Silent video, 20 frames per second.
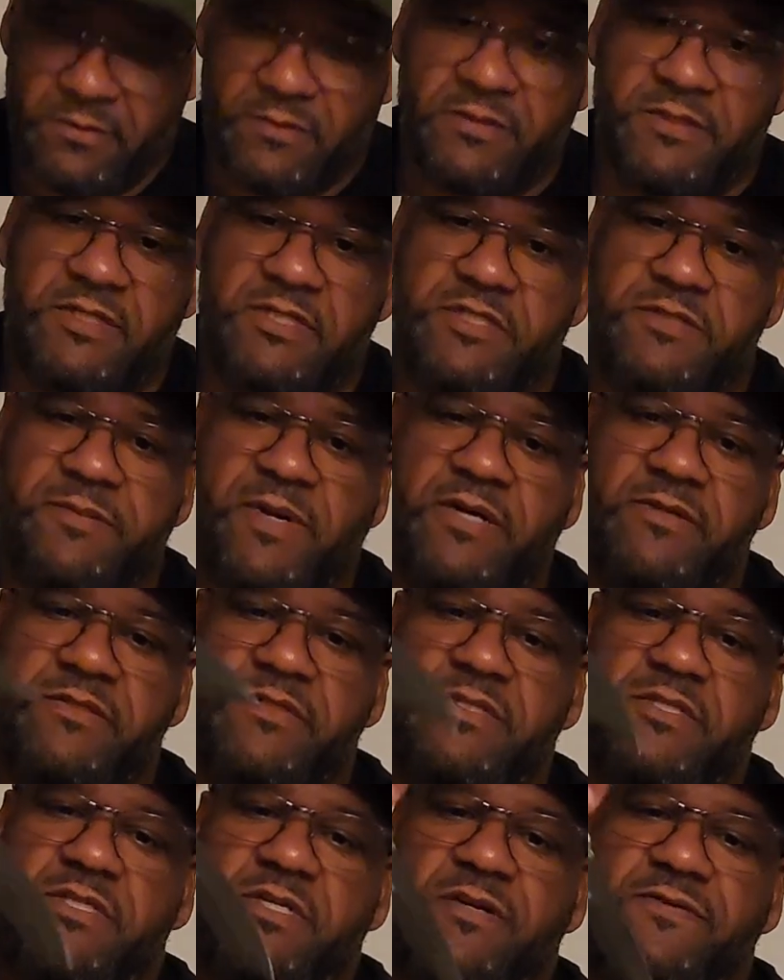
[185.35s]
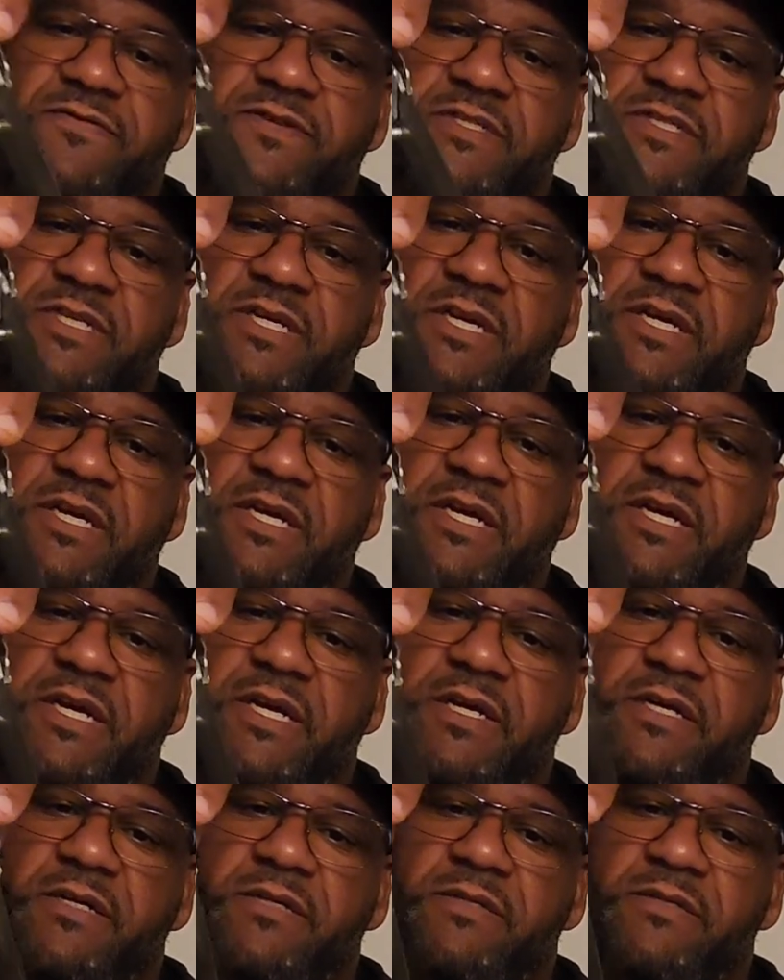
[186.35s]
this mounting surface
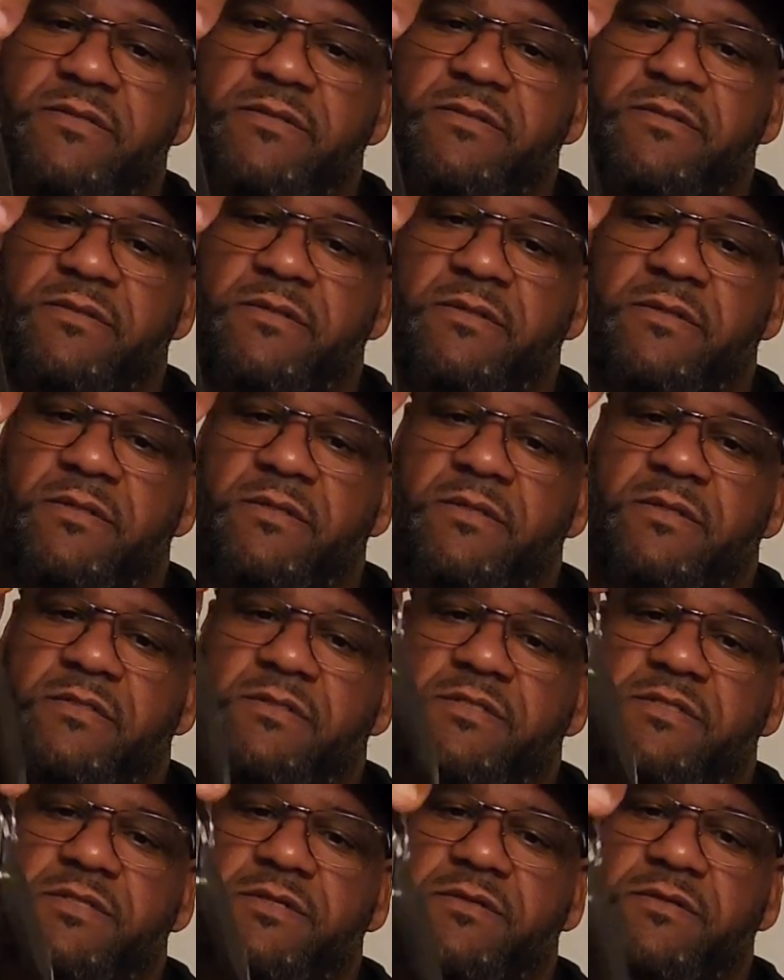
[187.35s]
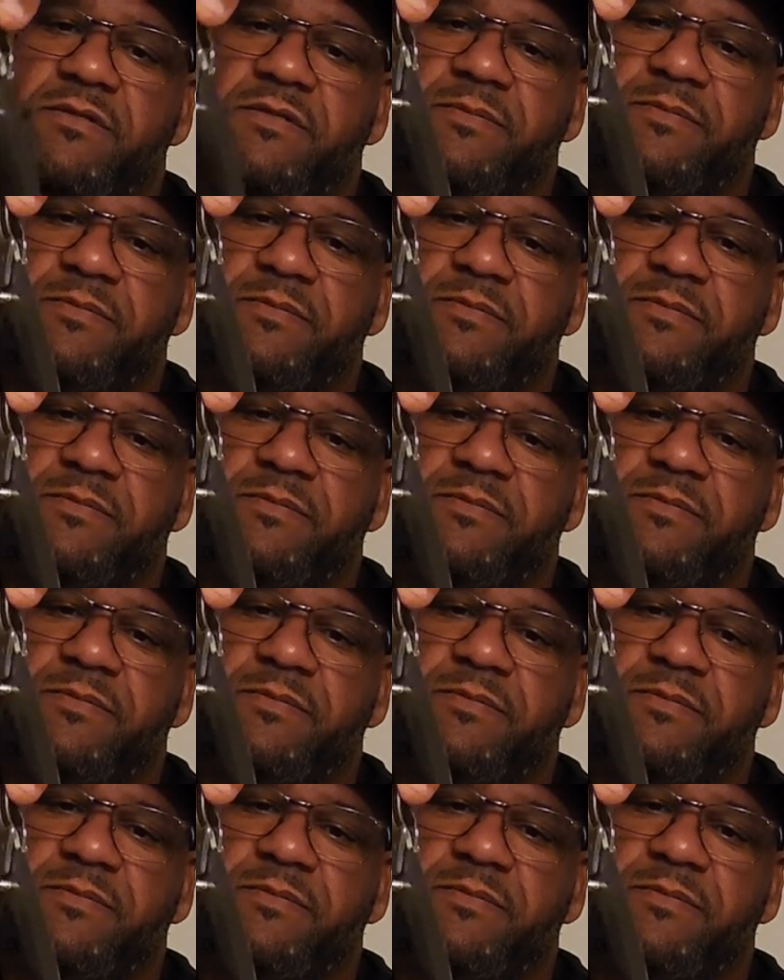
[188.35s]
here to the